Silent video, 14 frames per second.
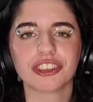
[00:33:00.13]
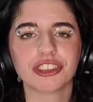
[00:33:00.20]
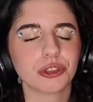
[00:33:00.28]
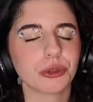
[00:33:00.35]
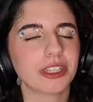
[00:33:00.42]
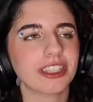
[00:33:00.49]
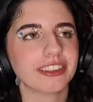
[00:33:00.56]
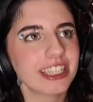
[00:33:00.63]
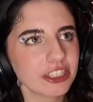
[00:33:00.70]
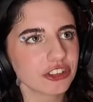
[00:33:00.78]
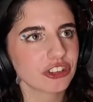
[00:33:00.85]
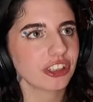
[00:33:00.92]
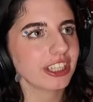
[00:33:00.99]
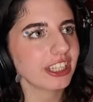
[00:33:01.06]
She's doing
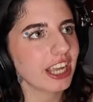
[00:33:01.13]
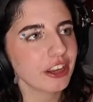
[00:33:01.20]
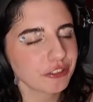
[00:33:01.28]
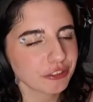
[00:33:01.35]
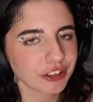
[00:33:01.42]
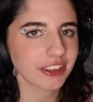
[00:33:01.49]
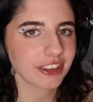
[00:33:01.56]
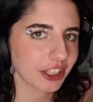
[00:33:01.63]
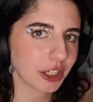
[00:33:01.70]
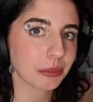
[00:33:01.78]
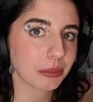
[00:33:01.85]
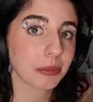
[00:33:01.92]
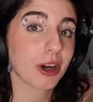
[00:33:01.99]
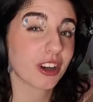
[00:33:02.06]
literally everything
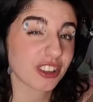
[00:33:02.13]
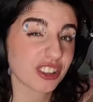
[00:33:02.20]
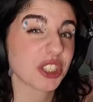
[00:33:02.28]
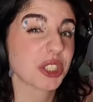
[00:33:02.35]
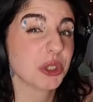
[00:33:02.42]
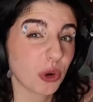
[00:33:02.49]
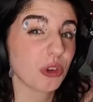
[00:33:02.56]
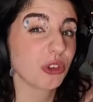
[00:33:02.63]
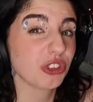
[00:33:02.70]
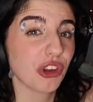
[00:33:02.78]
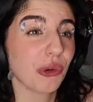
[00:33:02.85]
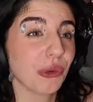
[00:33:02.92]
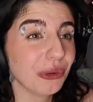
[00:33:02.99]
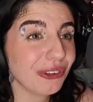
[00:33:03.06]
her mum asked her not
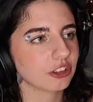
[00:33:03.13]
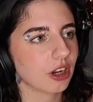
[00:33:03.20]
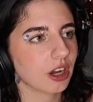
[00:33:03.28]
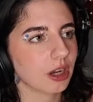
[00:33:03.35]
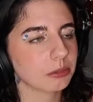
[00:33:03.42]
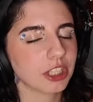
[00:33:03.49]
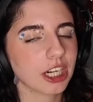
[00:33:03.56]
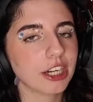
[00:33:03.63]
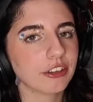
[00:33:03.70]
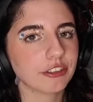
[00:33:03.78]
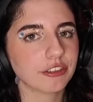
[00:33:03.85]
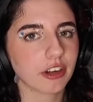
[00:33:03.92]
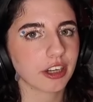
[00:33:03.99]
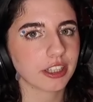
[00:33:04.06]
to. I'm
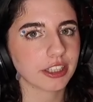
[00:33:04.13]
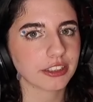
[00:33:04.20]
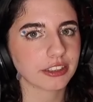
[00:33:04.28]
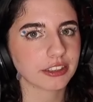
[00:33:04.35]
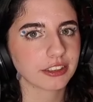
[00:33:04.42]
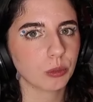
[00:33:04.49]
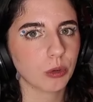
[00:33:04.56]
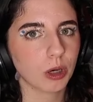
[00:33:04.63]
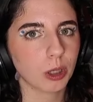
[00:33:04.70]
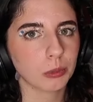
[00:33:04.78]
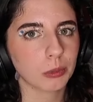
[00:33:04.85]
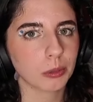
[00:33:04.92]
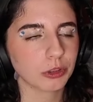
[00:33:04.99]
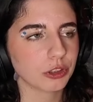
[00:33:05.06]
terrified of what our
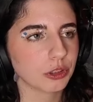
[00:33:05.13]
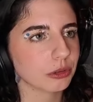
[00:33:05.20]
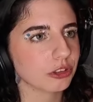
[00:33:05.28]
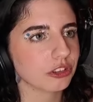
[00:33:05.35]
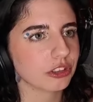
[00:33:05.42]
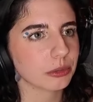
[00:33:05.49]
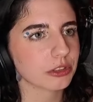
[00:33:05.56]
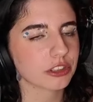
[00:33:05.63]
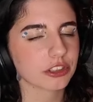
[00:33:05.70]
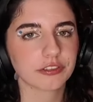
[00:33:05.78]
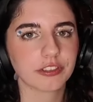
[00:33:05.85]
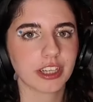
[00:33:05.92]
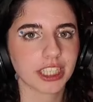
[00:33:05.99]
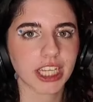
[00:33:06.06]
mum would do if she were to
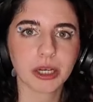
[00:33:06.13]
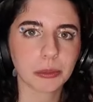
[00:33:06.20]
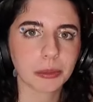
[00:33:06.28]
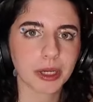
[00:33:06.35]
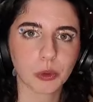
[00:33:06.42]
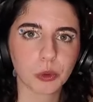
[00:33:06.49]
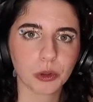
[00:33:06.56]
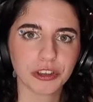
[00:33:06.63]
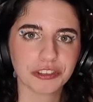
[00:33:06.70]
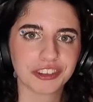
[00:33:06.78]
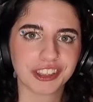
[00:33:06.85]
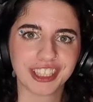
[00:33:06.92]
find out about all of